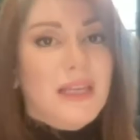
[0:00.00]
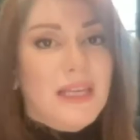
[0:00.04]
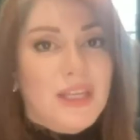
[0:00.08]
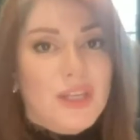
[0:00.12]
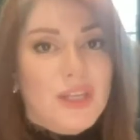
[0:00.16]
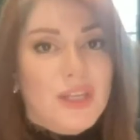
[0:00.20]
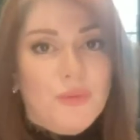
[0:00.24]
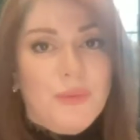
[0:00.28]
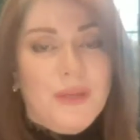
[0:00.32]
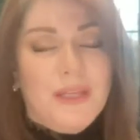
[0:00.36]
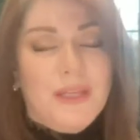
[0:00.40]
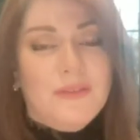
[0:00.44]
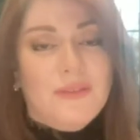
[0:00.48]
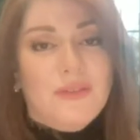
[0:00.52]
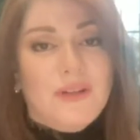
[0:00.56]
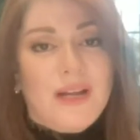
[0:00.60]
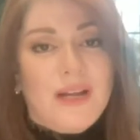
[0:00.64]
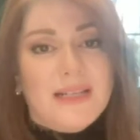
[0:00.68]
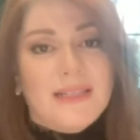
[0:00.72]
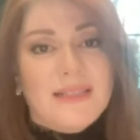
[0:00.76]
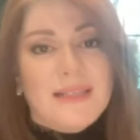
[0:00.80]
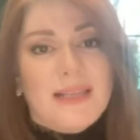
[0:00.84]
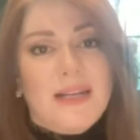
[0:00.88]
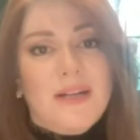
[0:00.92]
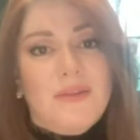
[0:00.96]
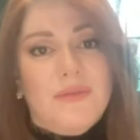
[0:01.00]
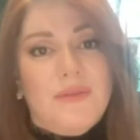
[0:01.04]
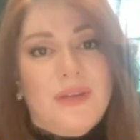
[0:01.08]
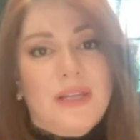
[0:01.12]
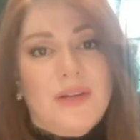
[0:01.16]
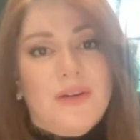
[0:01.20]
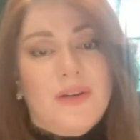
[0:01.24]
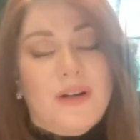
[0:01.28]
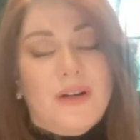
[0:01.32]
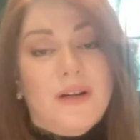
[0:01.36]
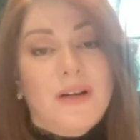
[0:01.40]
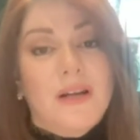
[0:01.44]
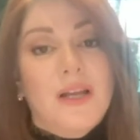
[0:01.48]
incubator
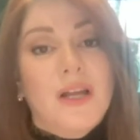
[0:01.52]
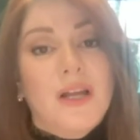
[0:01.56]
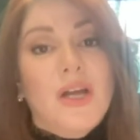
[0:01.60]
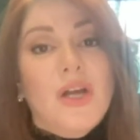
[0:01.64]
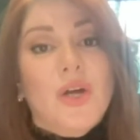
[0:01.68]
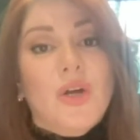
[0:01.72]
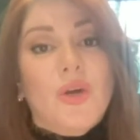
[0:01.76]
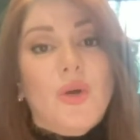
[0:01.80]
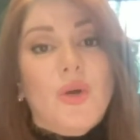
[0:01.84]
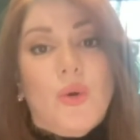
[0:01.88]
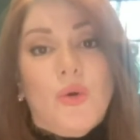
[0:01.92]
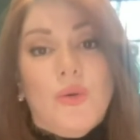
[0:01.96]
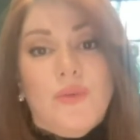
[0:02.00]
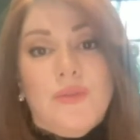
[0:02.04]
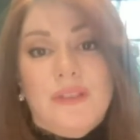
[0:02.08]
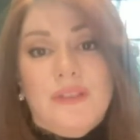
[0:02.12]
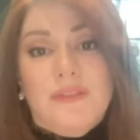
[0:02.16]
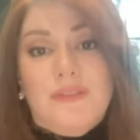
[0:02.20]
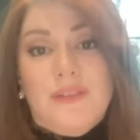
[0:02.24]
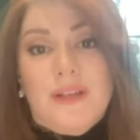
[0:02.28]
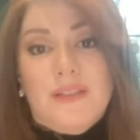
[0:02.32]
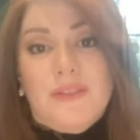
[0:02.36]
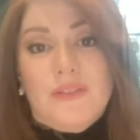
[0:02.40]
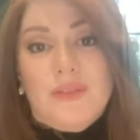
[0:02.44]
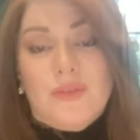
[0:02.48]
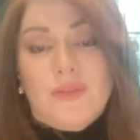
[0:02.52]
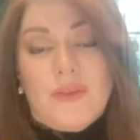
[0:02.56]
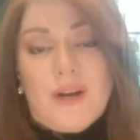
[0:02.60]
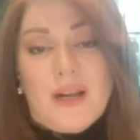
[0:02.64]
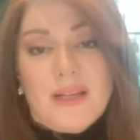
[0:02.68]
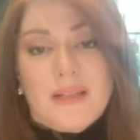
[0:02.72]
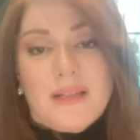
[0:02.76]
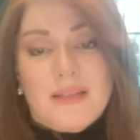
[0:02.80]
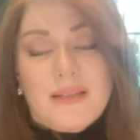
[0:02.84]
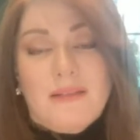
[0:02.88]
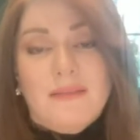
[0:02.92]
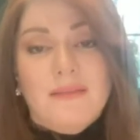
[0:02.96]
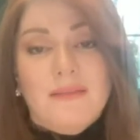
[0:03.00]
accelerator called Event
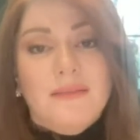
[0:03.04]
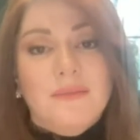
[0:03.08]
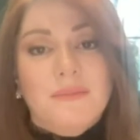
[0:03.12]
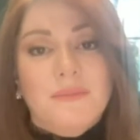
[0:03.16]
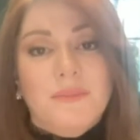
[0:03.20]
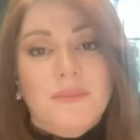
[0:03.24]
Horizon,